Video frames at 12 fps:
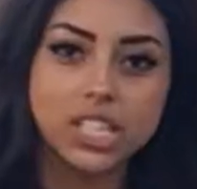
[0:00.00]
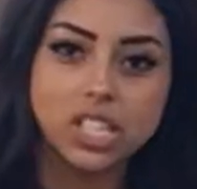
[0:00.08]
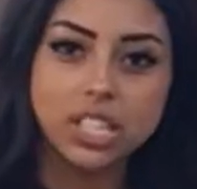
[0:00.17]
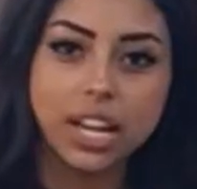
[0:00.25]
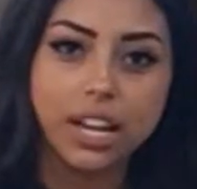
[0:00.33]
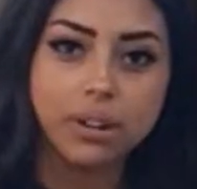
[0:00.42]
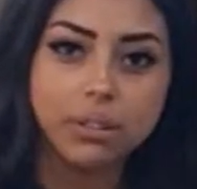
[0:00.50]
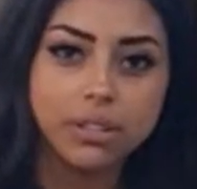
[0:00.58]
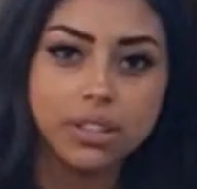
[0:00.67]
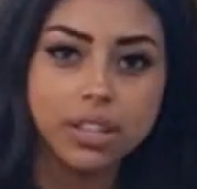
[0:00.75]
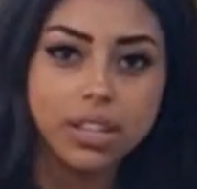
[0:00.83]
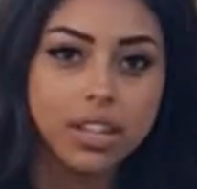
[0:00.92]
Finished now?
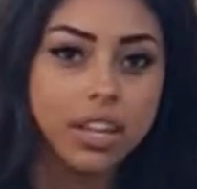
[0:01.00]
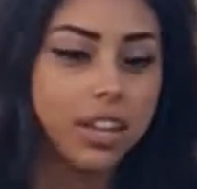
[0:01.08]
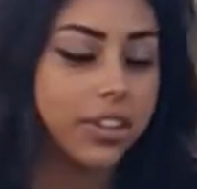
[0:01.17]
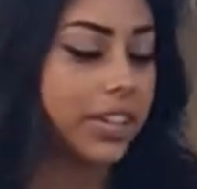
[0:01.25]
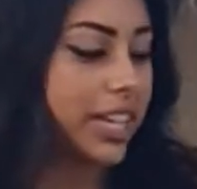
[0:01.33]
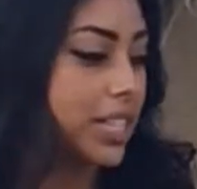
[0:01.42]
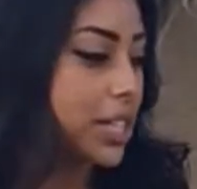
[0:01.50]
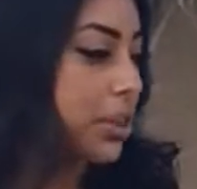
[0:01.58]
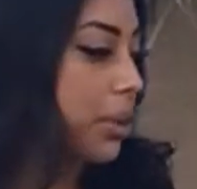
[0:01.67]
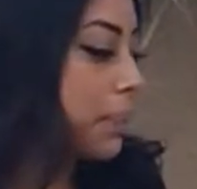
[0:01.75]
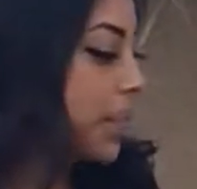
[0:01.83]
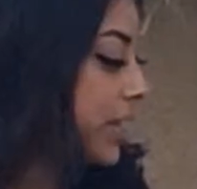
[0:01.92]
Okay, so on